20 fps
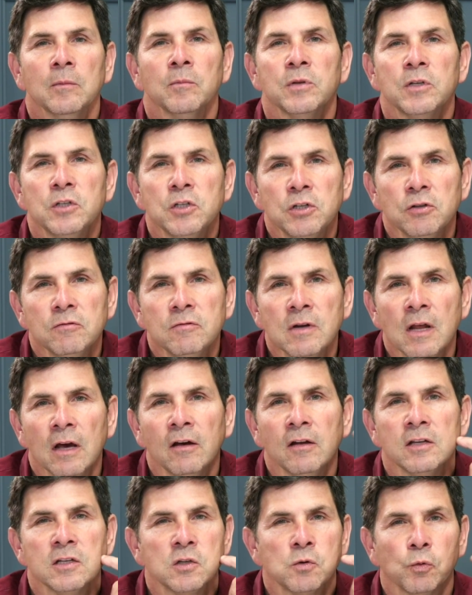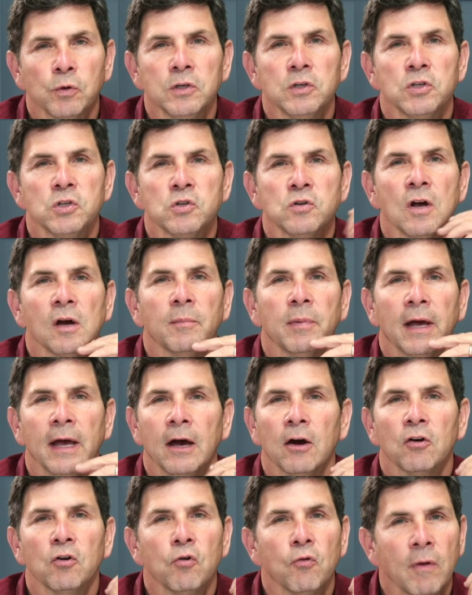But did you notice, were you struck by
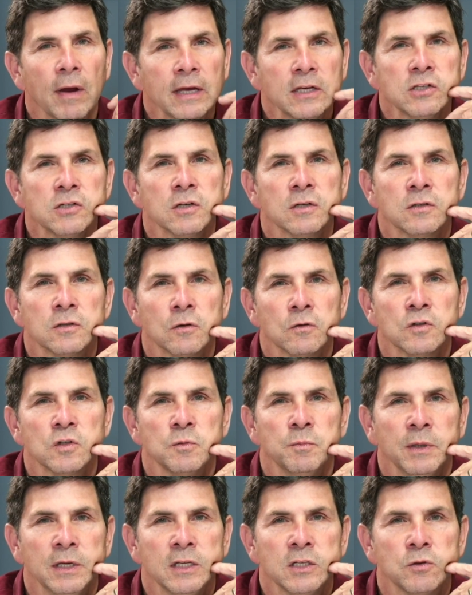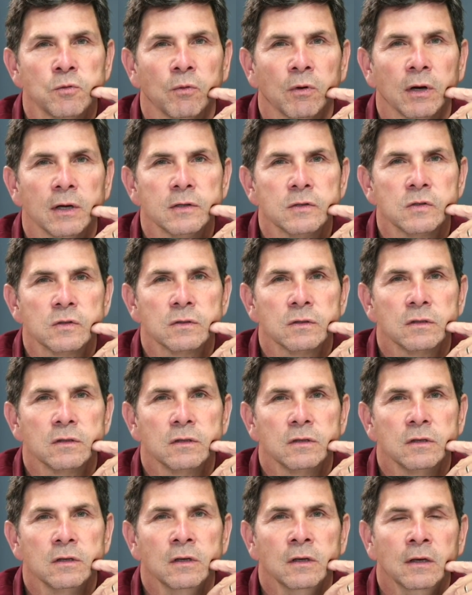how gracious her speech was
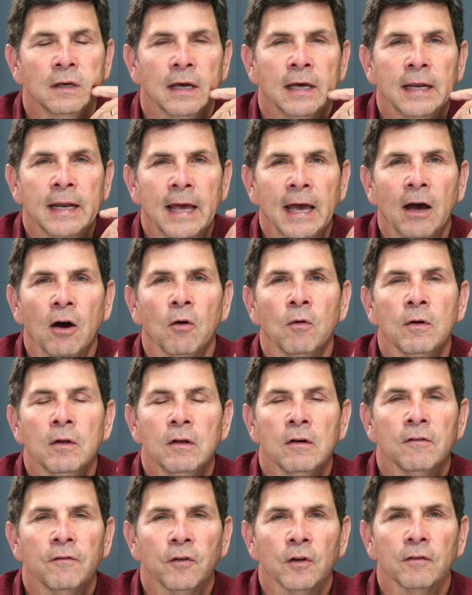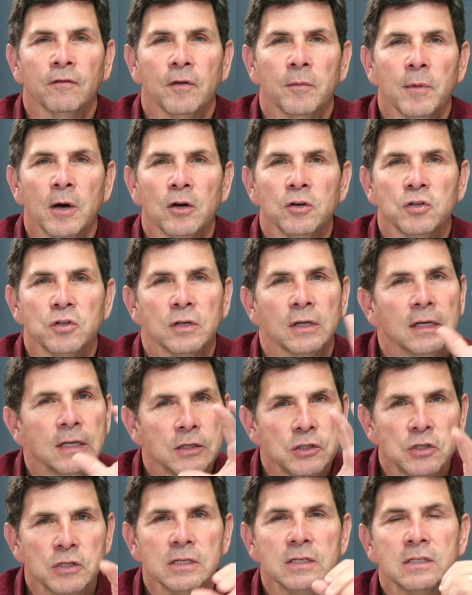and how full of emotion?
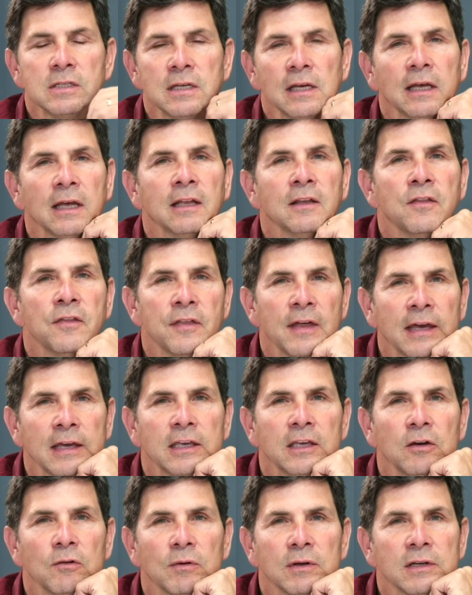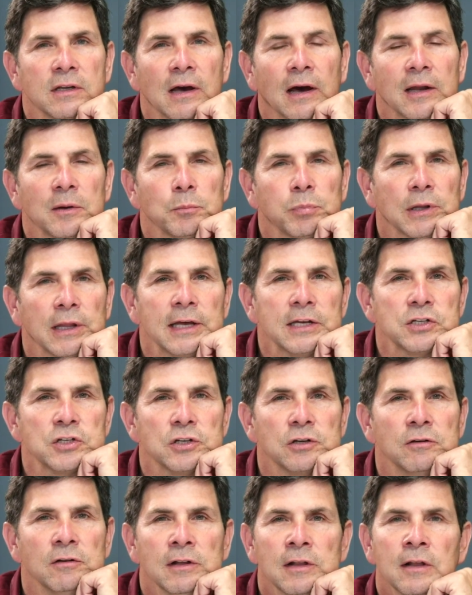And she said, "Thank you and God
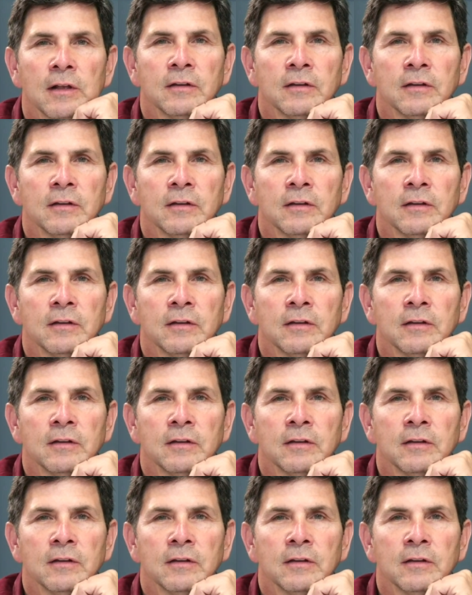bless you."